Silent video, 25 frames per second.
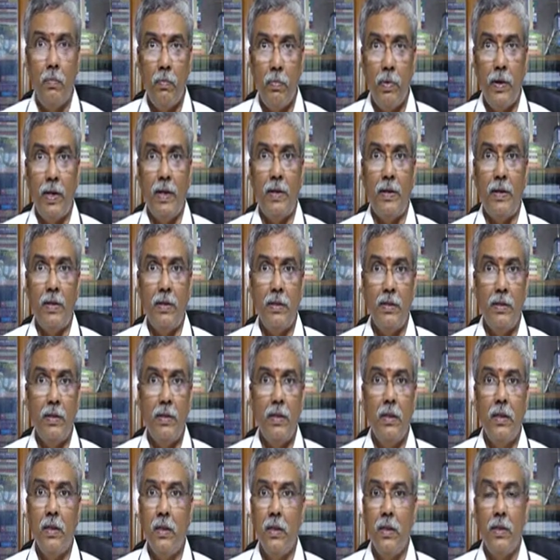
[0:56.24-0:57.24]
pregnant,
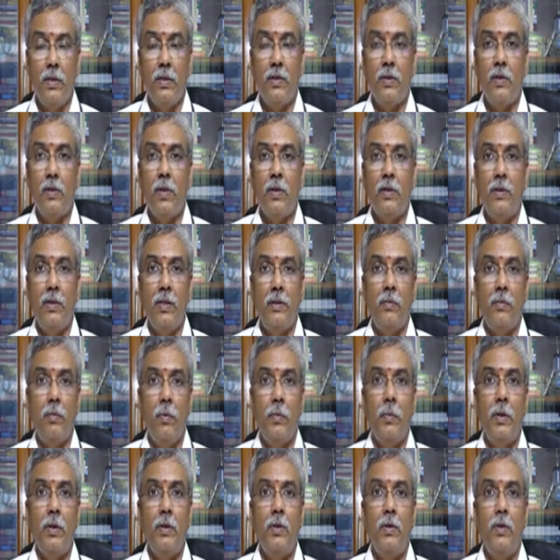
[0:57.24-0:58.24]
it is not that
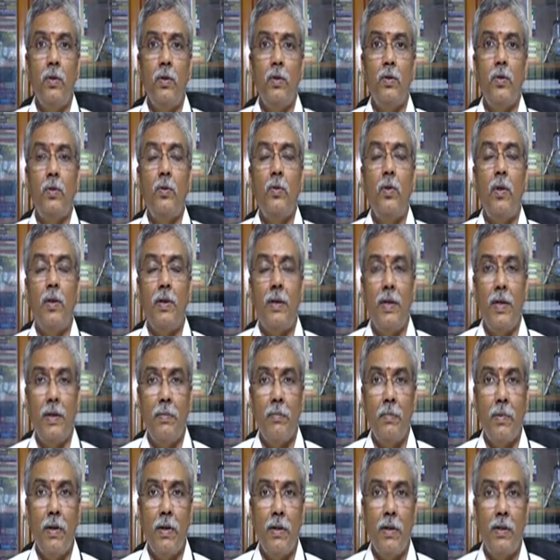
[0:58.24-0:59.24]
women should not
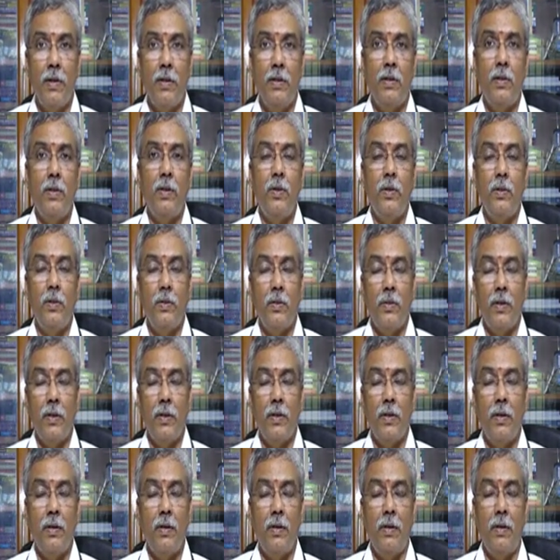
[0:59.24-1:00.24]
get pregnant
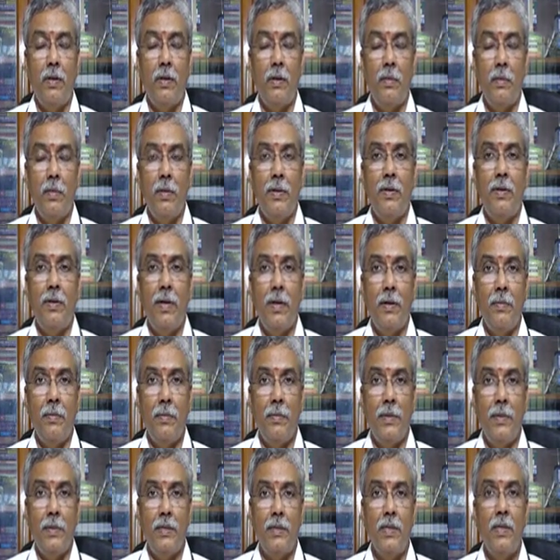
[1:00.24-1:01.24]
during with
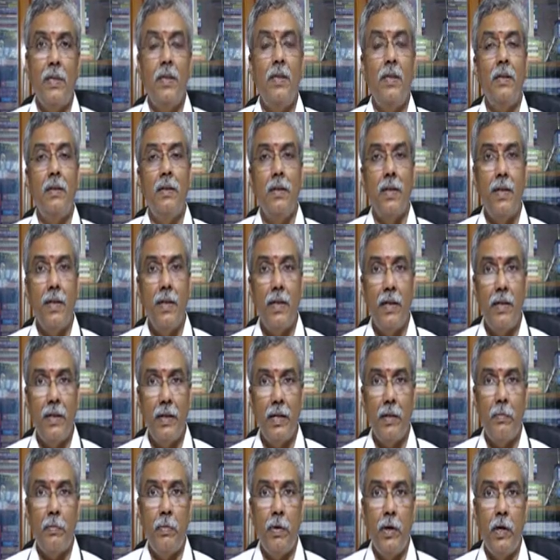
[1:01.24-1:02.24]
diabetes. They can
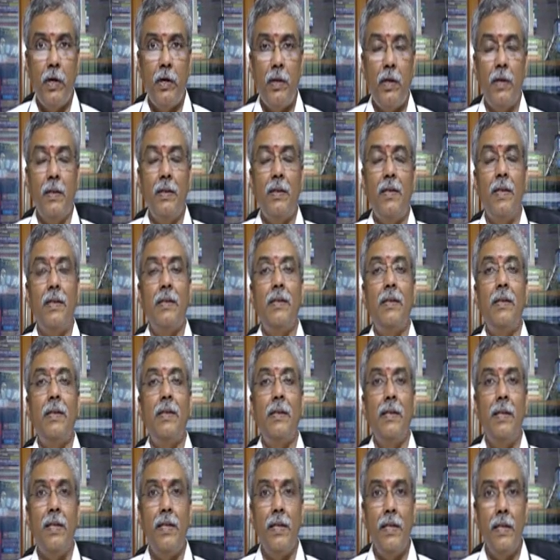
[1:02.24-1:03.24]
get pregnant. That
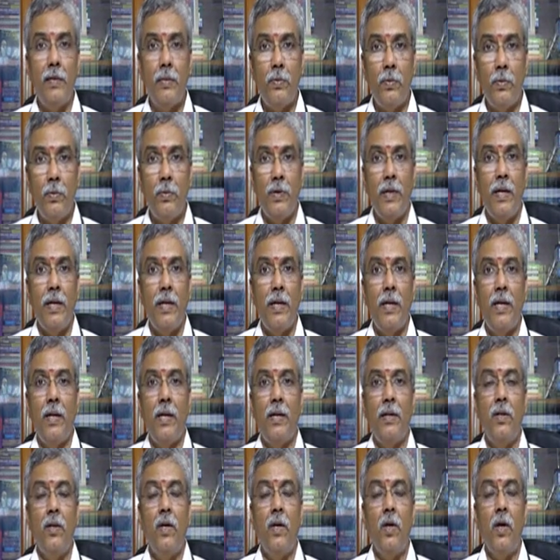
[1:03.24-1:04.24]
they need to take
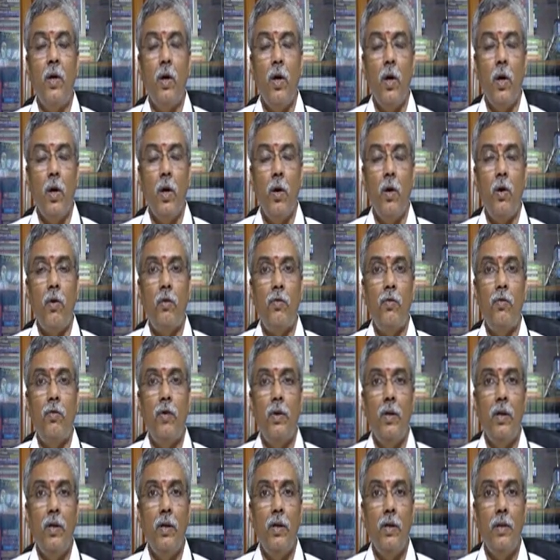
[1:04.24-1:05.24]
care of
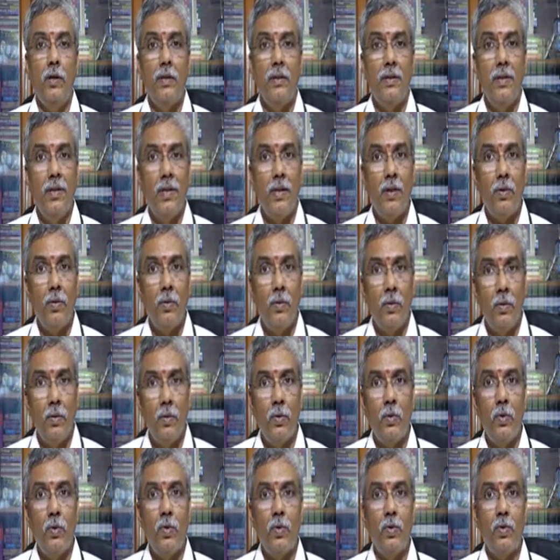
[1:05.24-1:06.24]
their
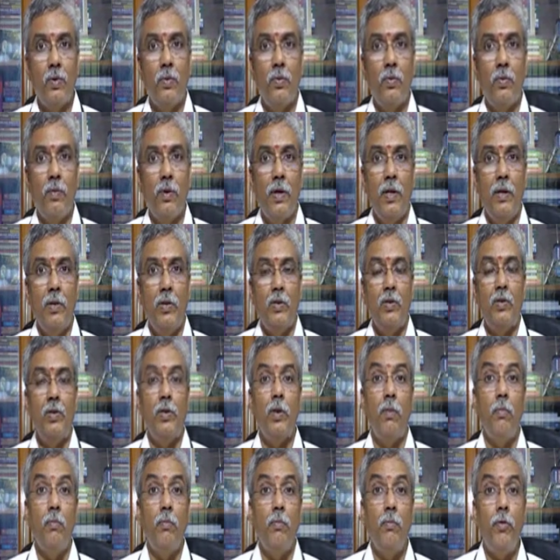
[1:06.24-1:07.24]
glucose values
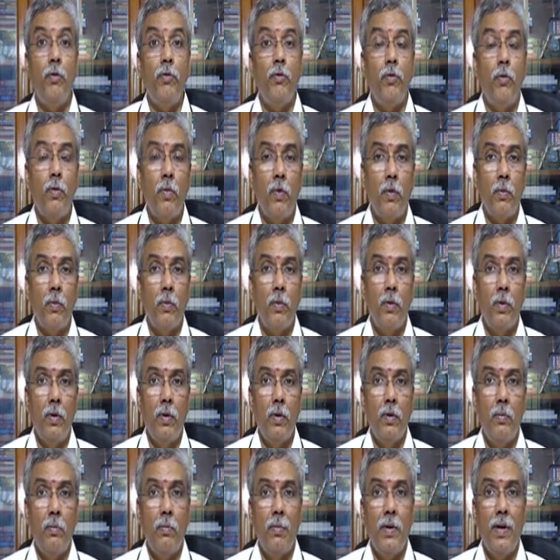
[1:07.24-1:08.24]
before
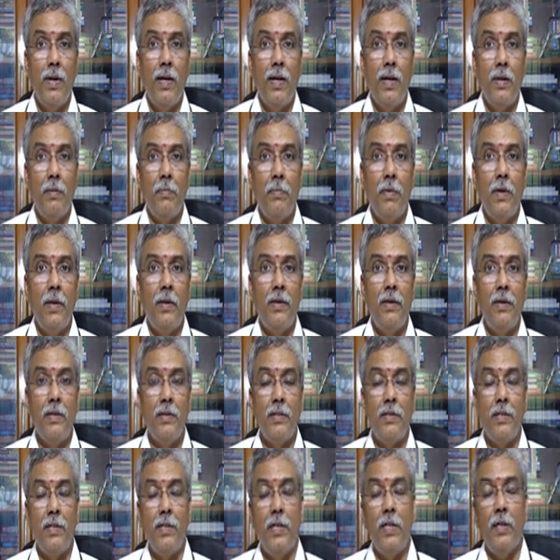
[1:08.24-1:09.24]
planning
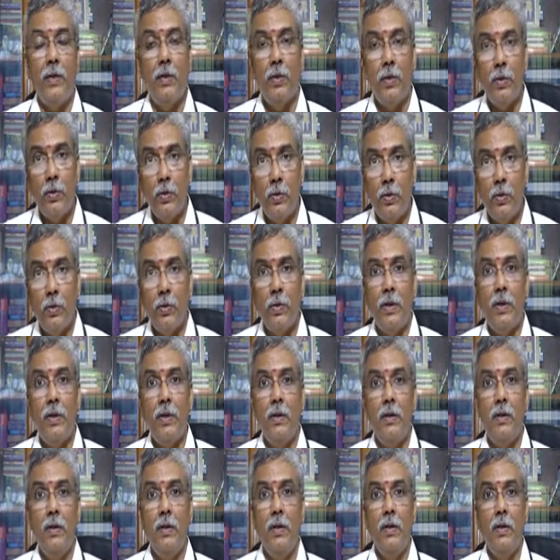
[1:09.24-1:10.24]
pregnancy,
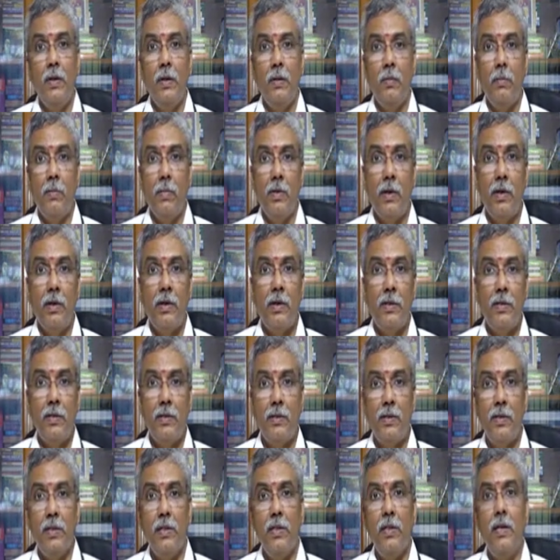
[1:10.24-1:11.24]
during
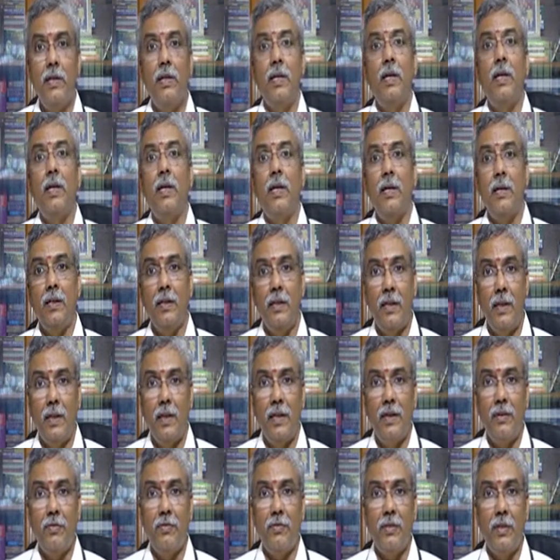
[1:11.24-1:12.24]
pregnancy, and
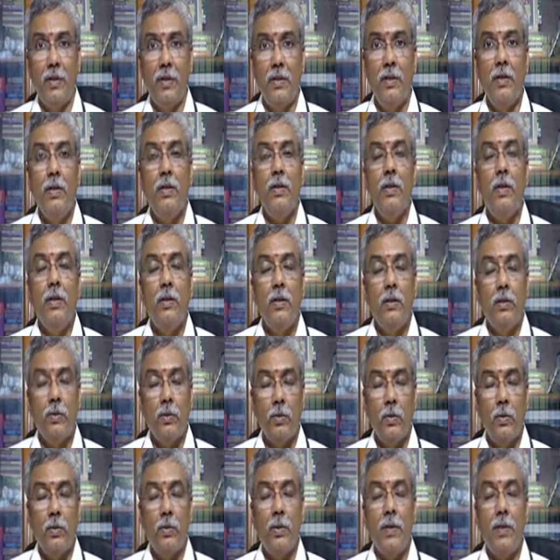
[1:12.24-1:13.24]
thereafter.
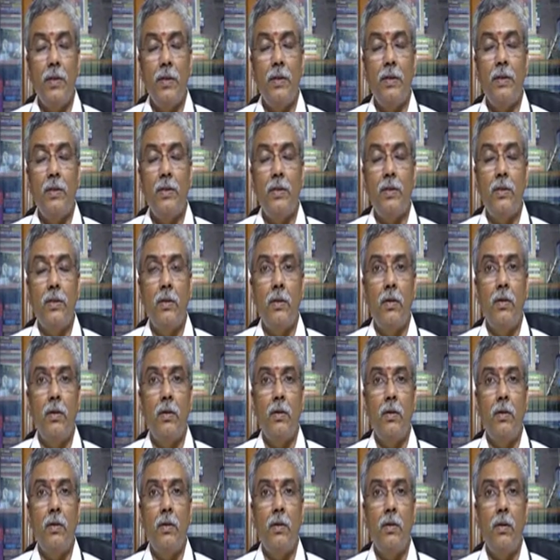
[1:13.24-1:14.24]
So it is
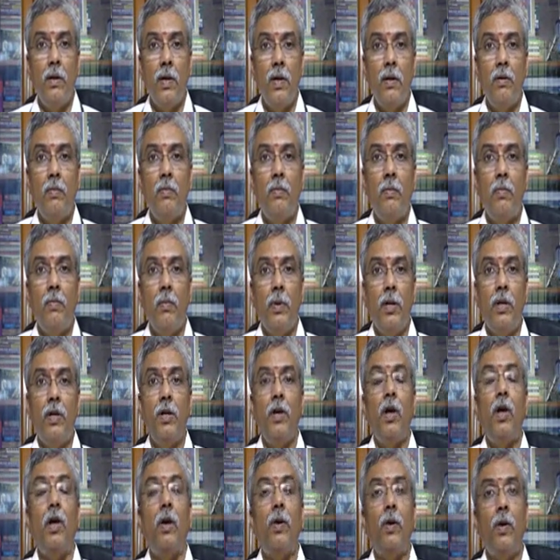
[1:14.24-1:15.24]
done by
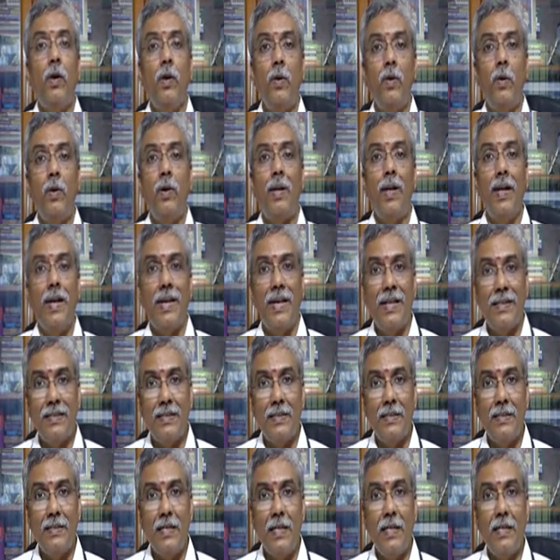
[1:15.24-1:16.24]
regular
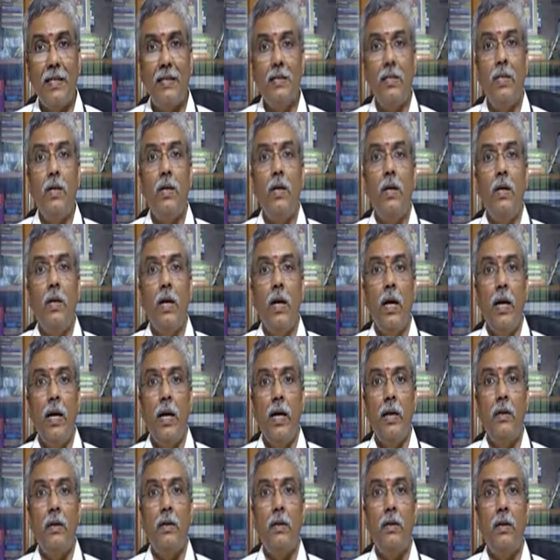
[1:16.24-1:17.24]
exercise
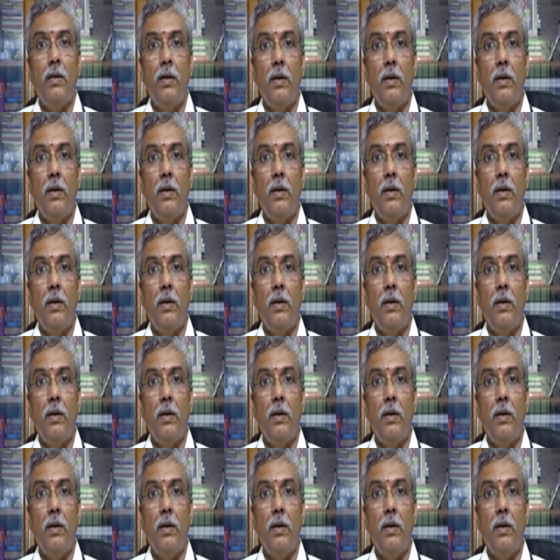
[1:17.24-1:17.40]
and